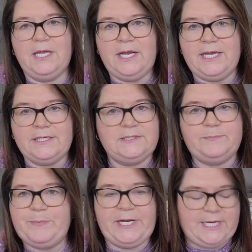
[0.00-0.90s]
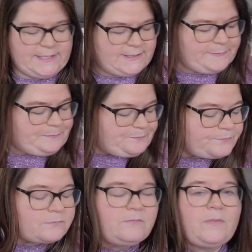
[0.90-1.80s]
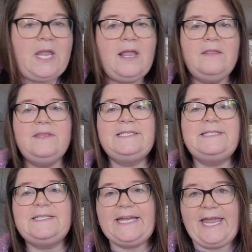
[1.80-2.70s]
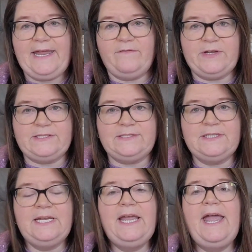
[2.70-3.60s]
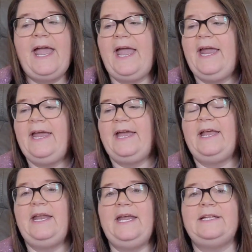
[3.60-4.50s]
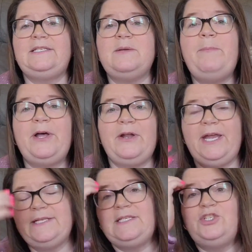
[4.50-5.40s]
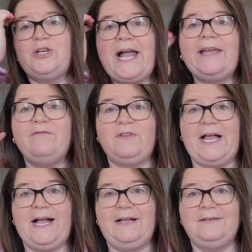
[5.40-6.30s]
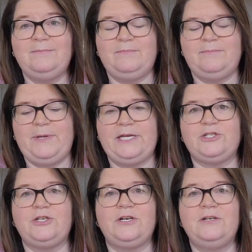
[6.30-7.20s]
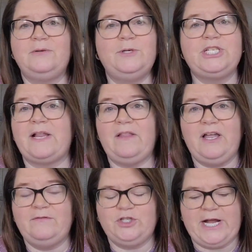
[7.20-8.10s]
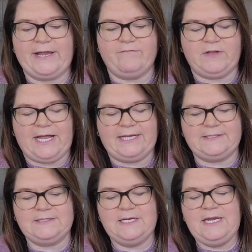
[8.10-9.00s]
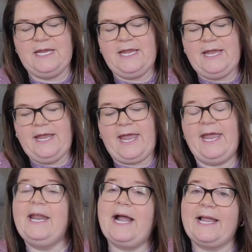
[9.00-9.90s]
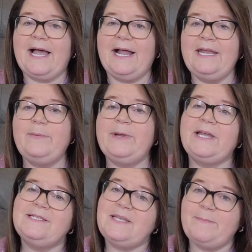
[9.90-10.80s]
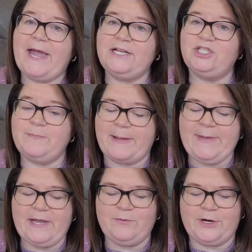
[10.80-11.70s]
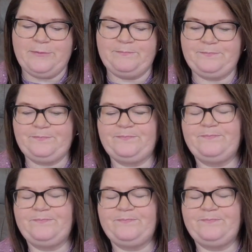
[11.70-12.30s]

It is, but it isn't. This is a canvas and it's a but it's a dragonfly picture, which I love dragonflies. And I got it because it matched my bedroom.